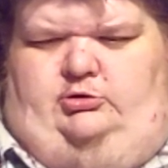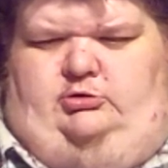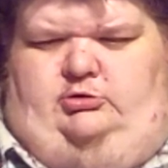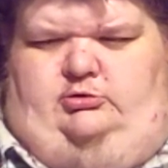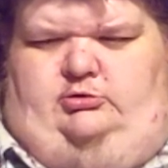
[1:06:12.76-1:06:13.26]

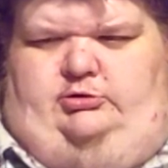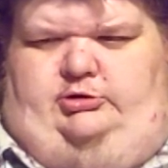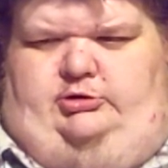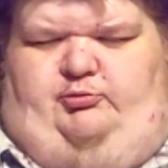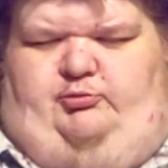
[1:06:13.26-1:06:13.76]
a book
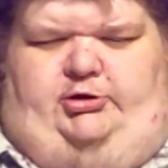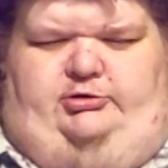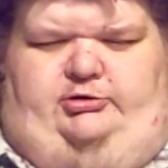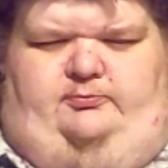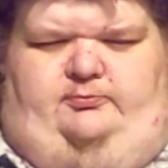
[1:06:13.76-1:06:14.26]
on
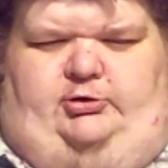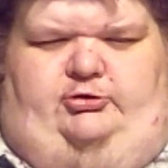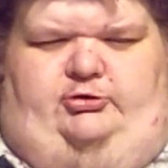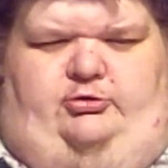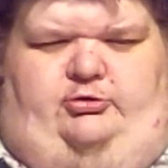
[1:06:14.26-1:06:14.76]
Kolchak
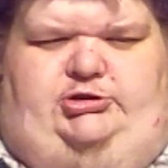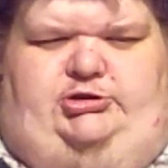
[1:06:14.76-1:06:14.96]
needs to